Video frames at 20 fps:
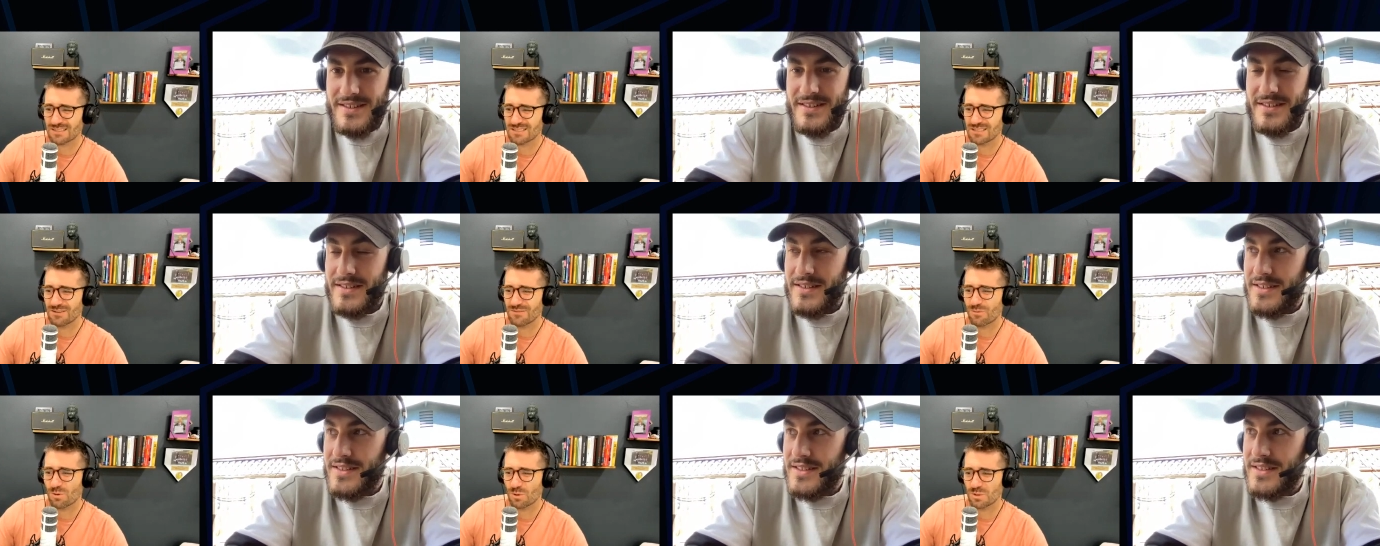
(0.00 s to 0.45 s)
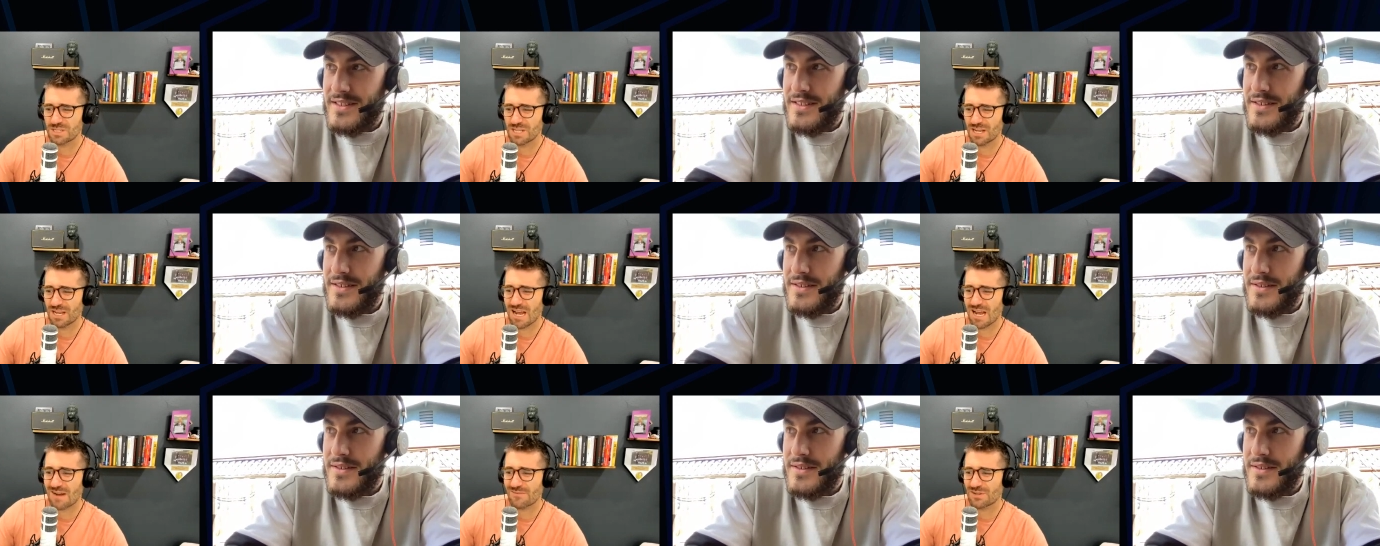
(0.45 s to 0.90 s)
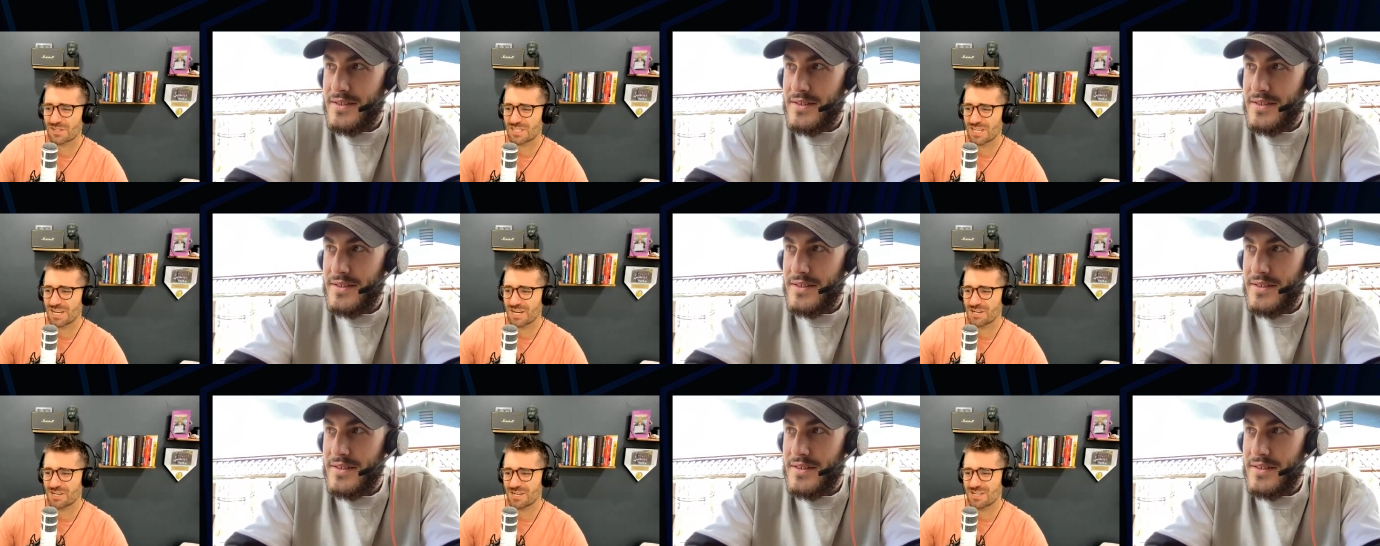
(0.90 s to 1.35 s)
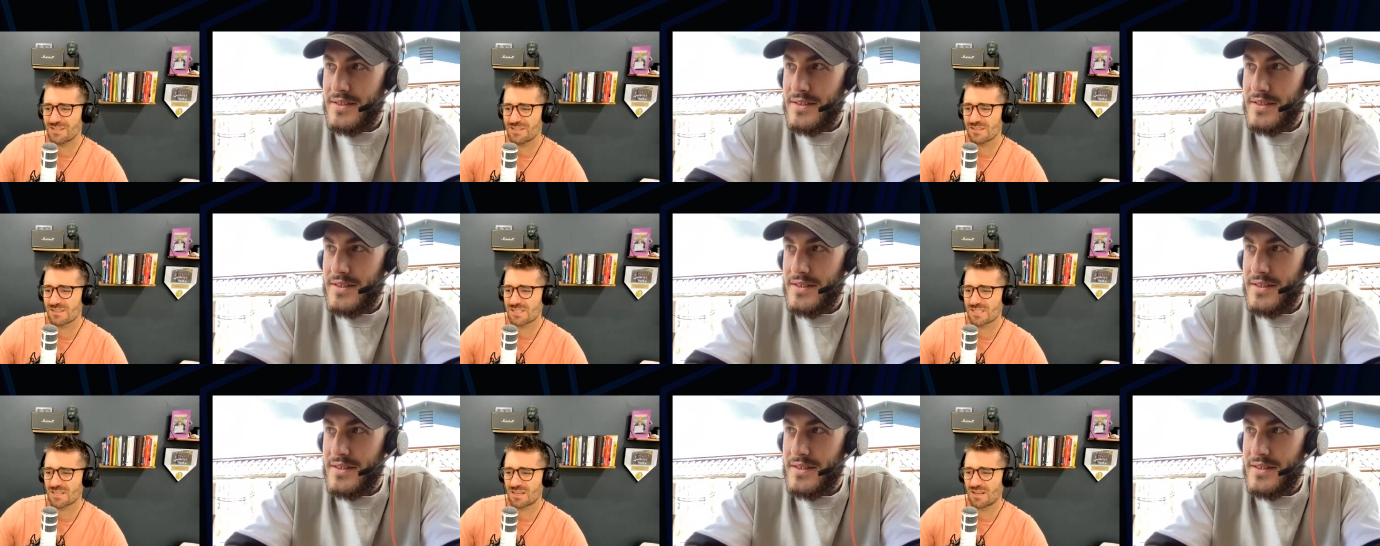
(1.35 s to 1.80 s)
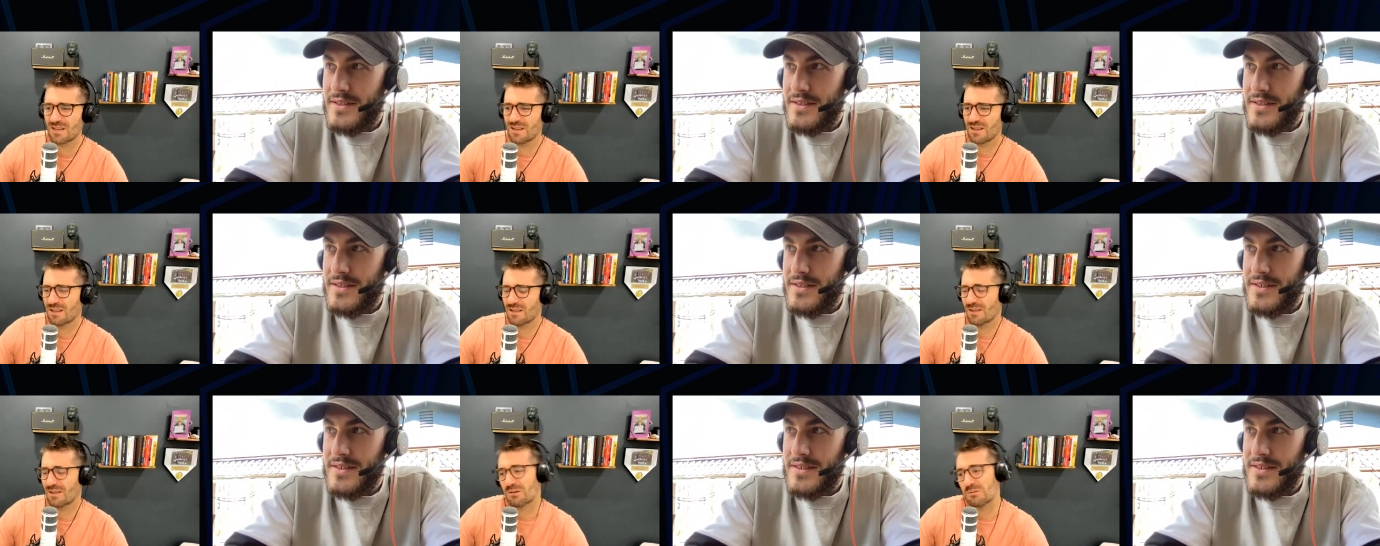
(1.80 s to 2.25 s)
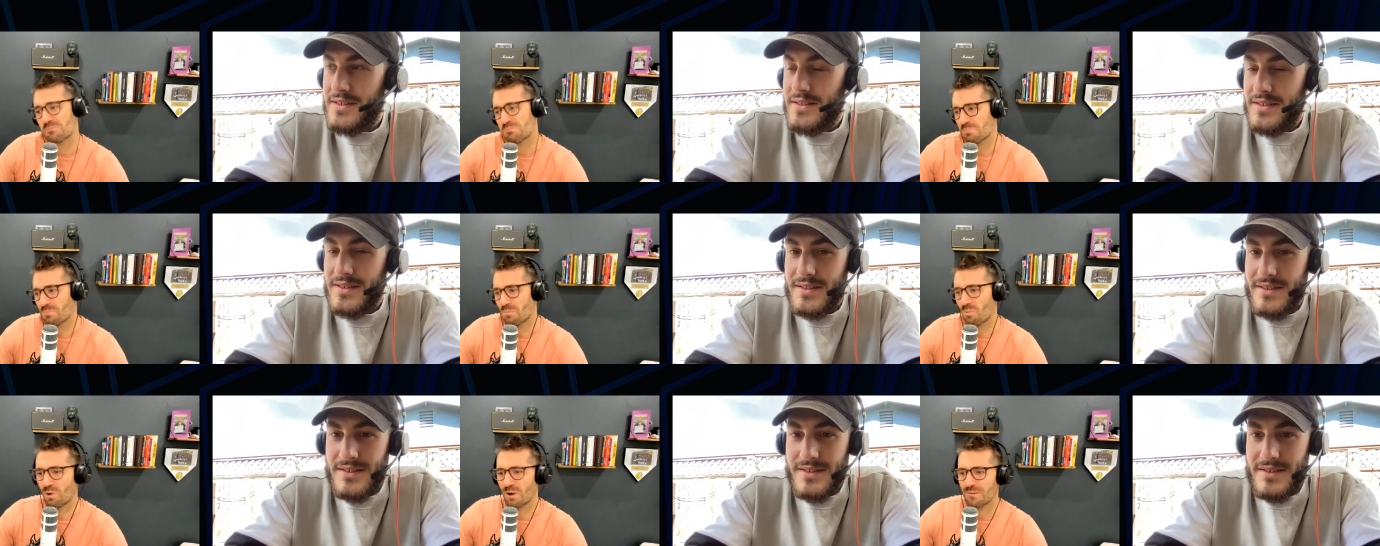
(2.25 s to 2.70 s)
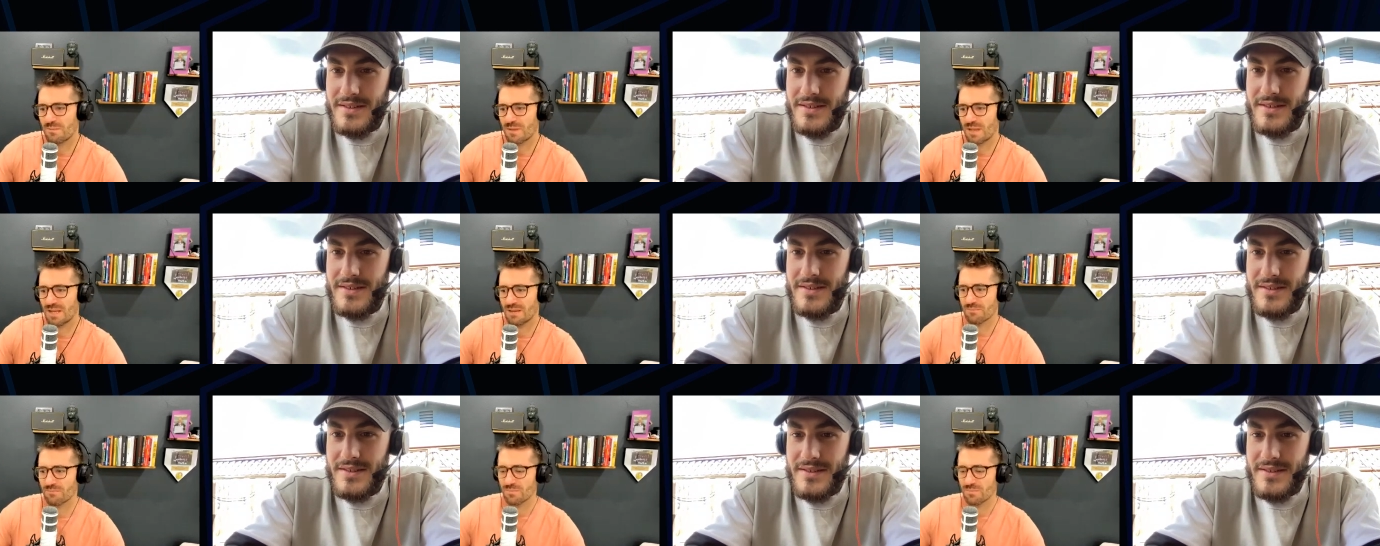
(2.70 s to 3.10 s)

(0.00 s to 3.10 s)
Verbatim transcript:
Speaker 1: So 14 conversations, one meeting